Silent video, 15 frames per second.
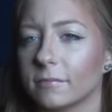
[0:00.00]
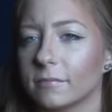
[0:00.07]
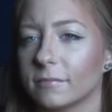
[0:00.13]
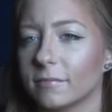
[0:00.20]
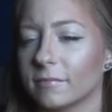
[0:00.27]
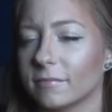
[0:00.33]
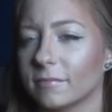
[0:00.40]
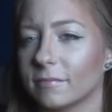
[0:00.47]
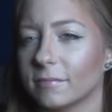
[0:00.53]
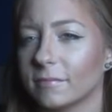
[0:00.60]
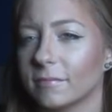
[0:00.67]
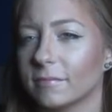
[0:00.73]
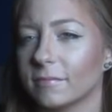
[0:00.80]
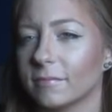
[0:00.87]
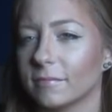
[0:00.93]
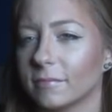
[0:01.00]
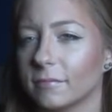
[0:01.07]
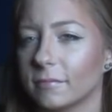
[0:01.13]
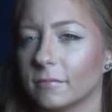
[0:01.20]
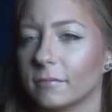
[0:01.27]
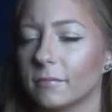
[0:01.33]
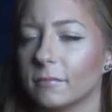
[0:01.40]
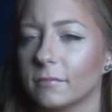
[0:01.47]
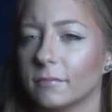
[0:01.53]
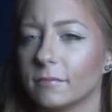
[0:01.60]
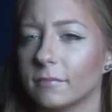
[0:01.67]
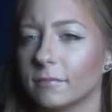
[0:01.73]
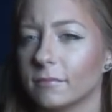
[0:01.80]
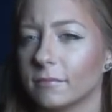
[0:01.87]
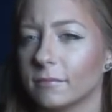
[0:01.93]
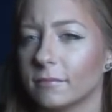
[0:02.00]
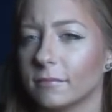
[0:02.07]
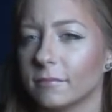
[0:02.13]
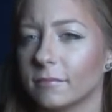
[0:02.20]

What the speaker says: Nothing is said.